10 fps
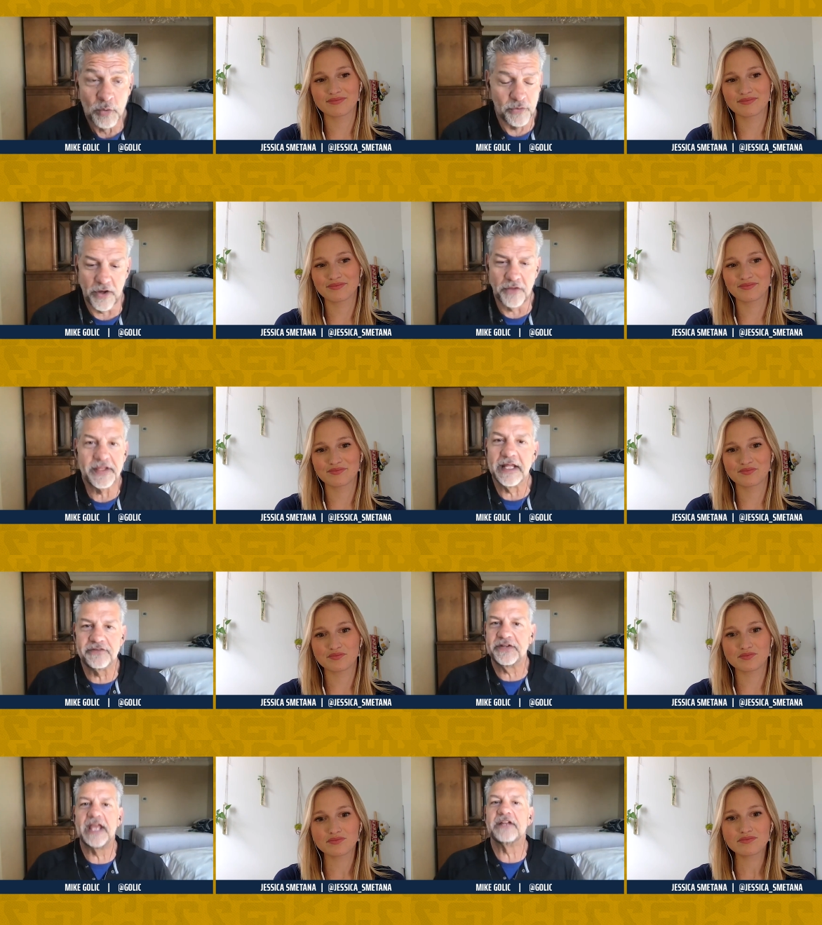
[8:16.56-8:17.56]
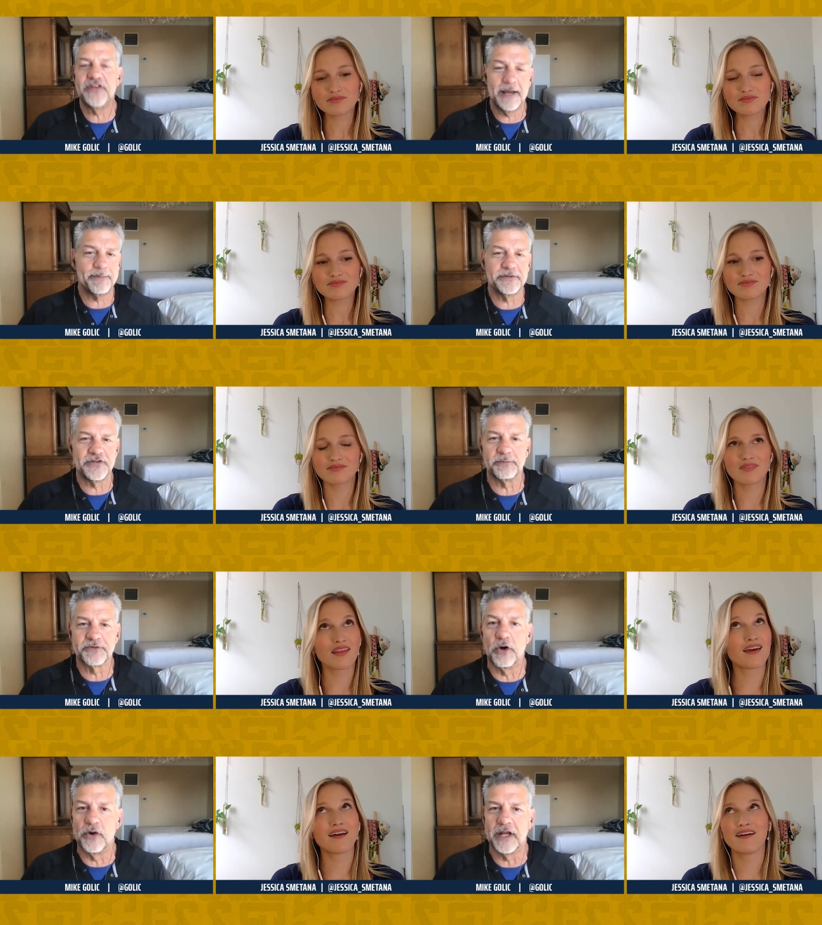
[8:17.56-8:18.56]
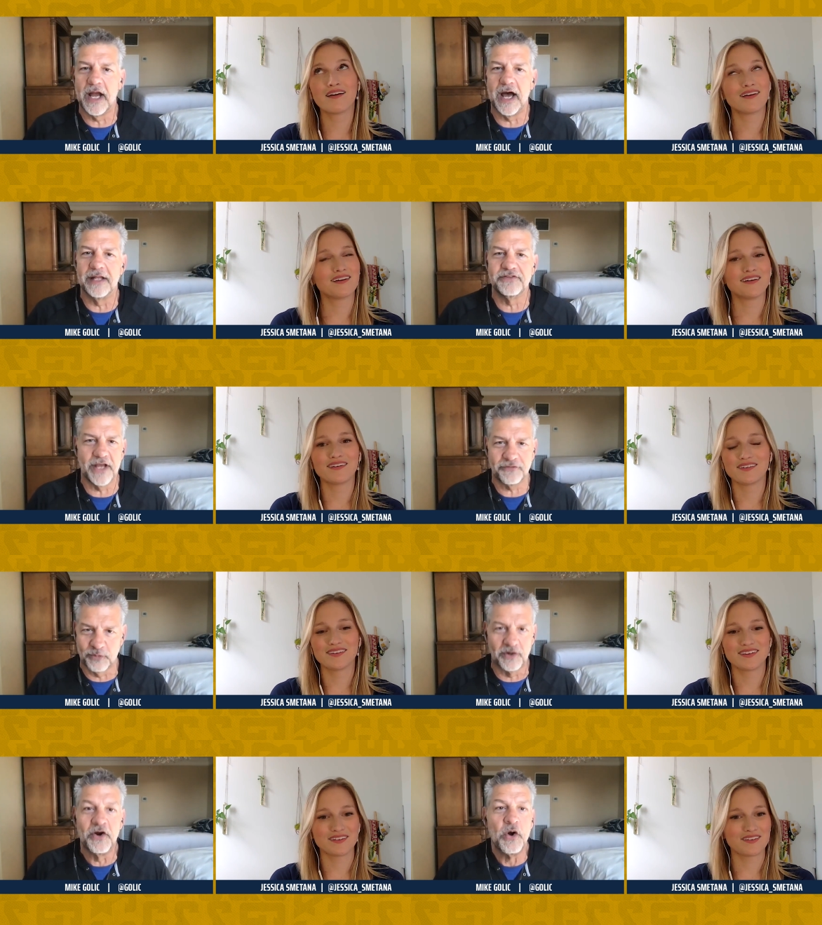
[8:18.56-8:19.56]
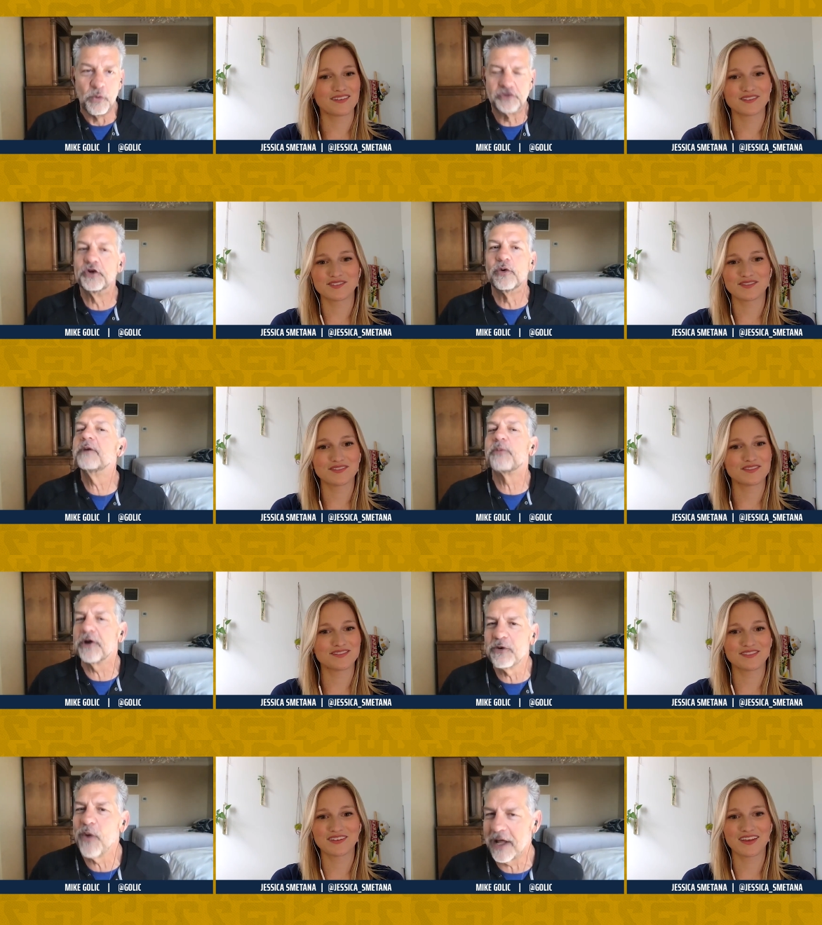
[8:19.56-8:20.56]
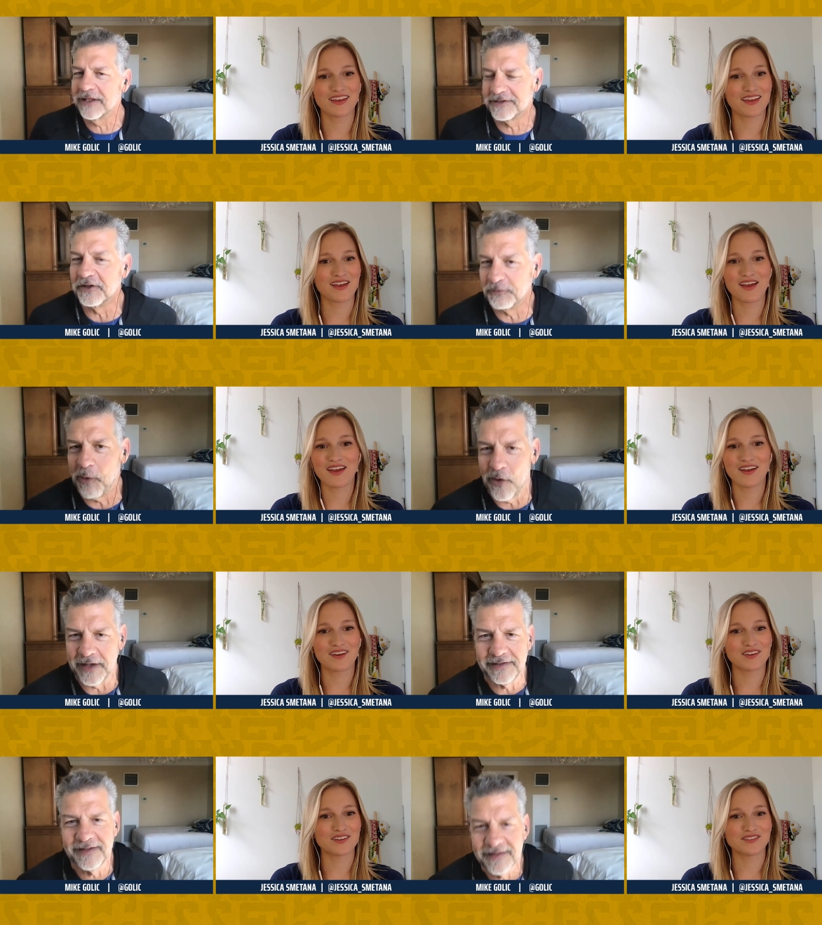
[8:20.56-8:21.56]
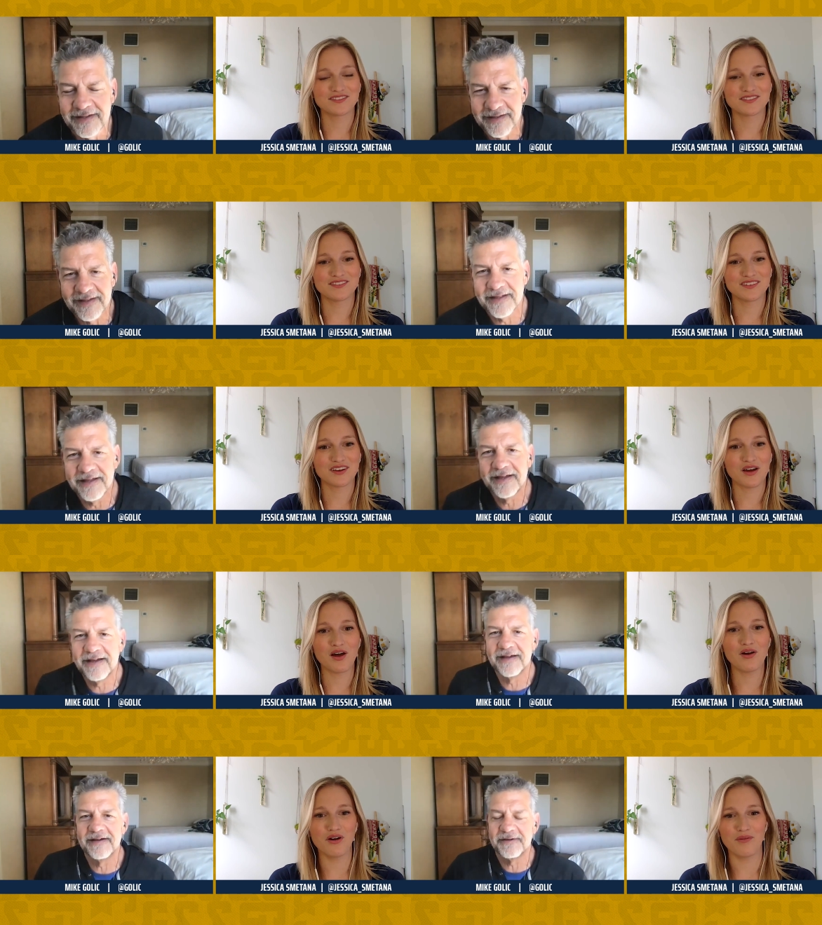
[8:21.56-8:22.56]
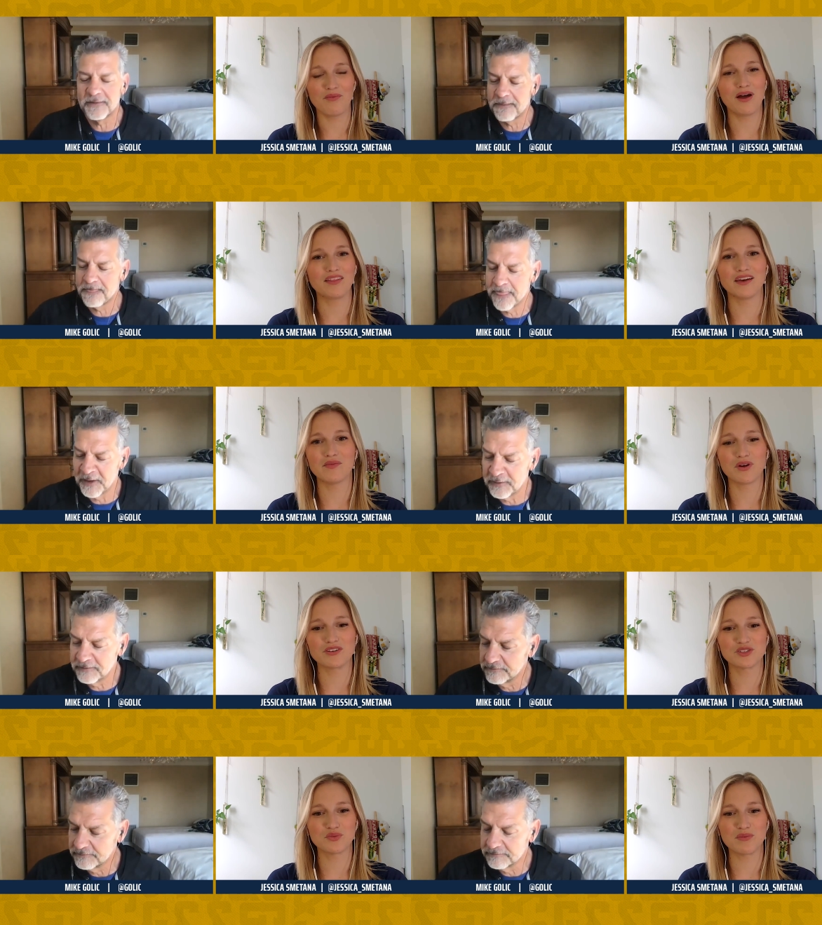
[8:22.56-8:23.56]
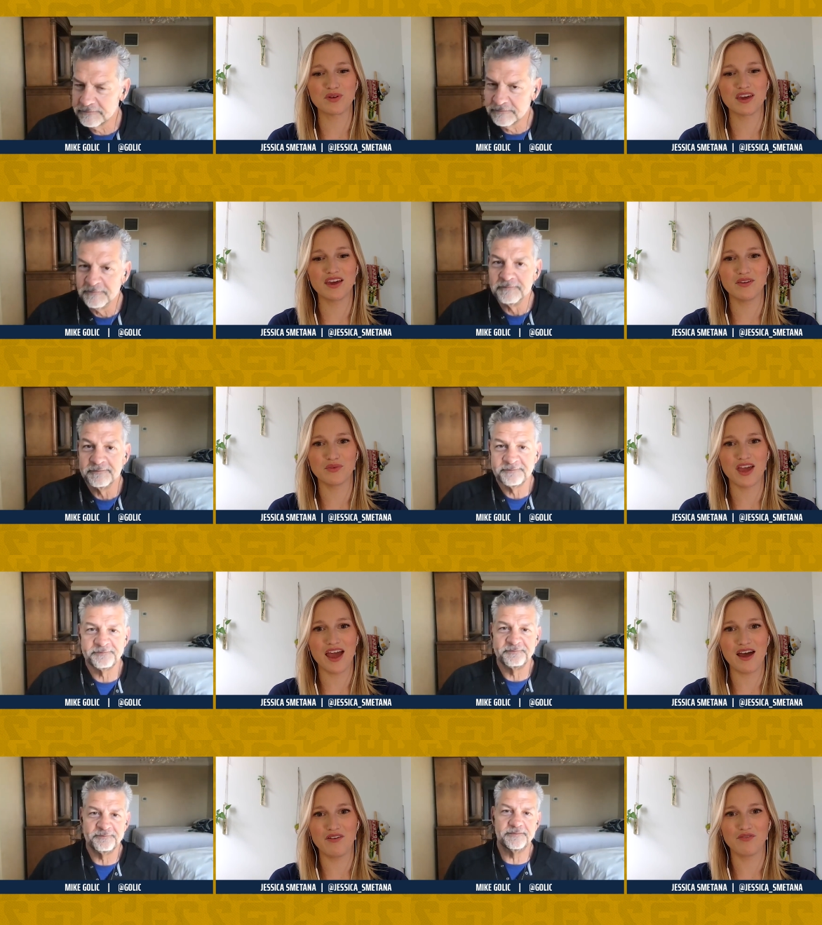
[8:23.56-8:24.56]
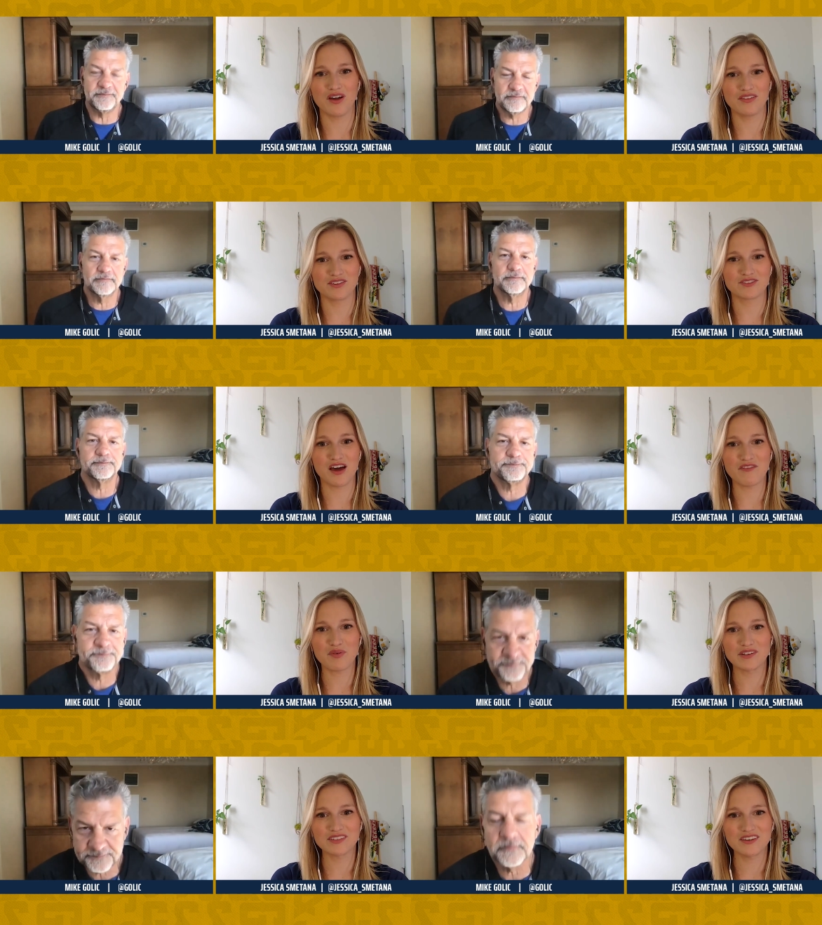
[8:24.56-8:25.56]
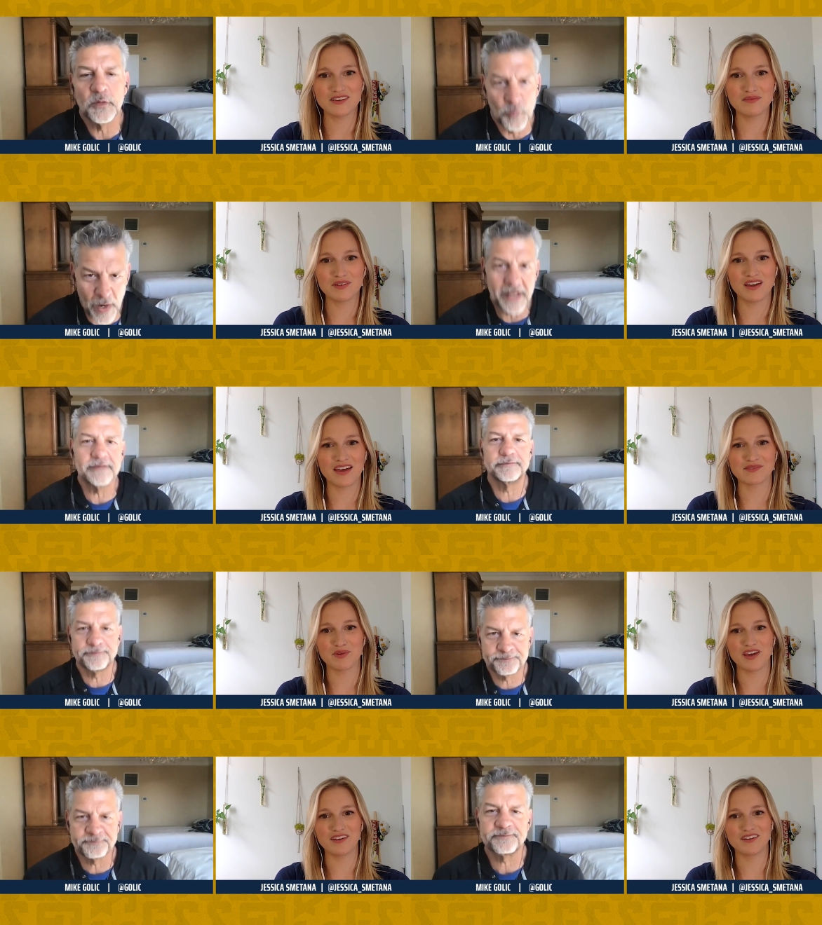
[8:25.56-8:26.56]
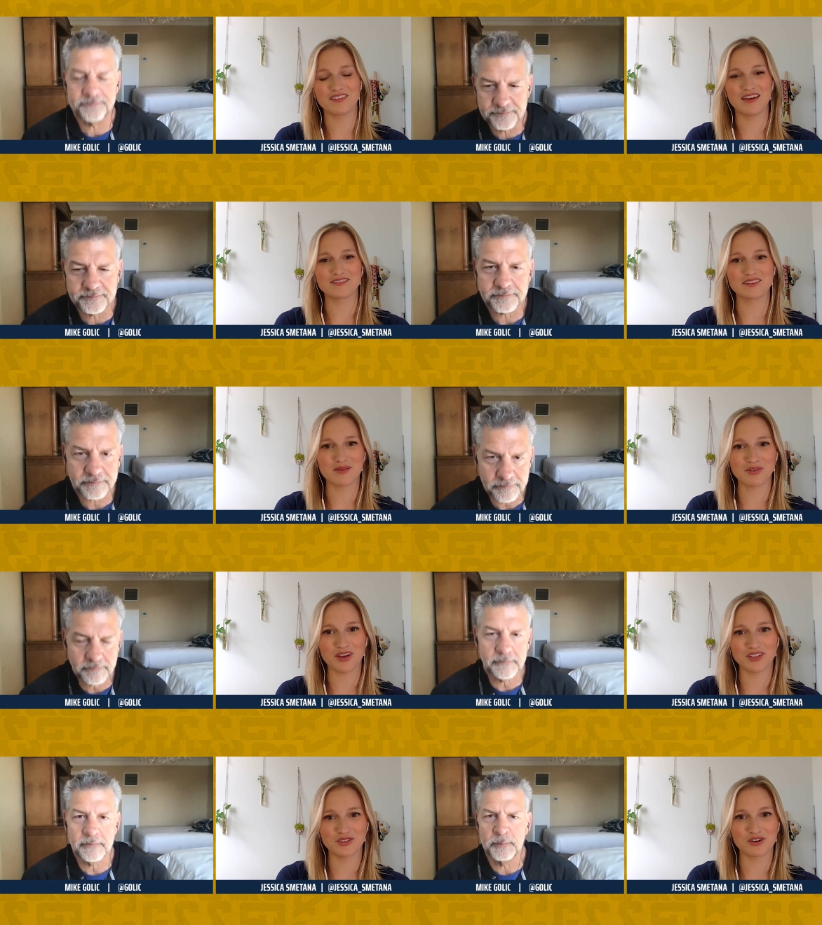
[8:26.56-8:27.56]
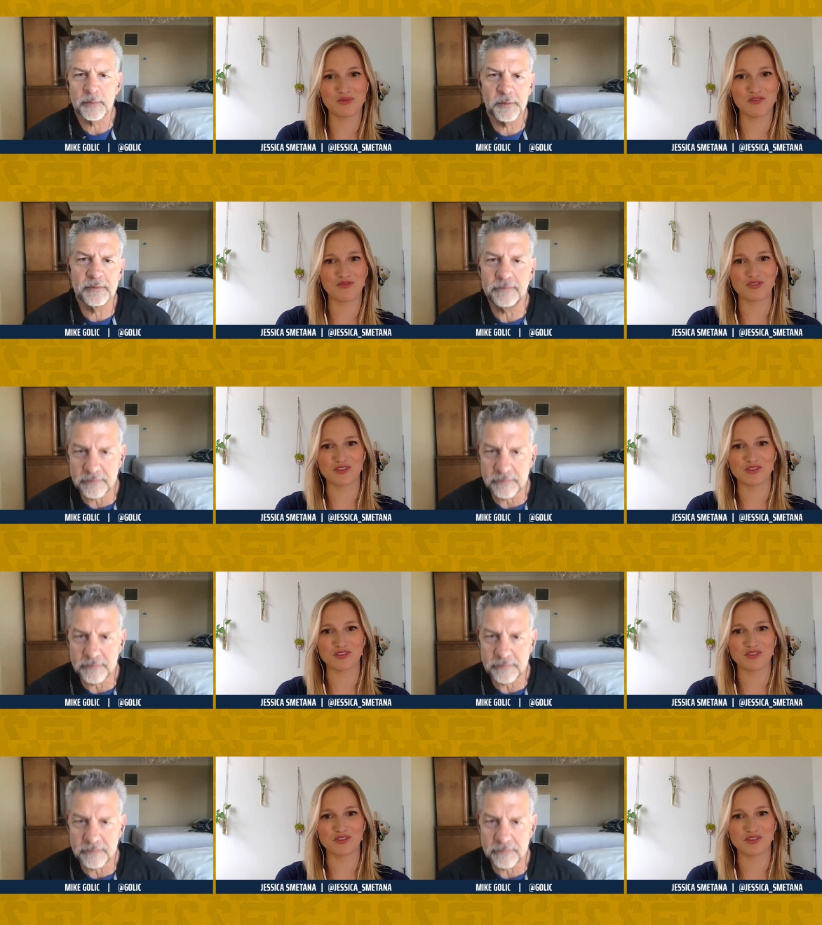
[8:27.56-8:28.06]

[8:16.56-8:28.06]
Speaker 1: with all the NCAA championships going on, Jess, we're, we're doing pretty well at this point.
Speaker 2: Oh, where should we begin? We have uh, the softball team right. has made the NCAA tournament for the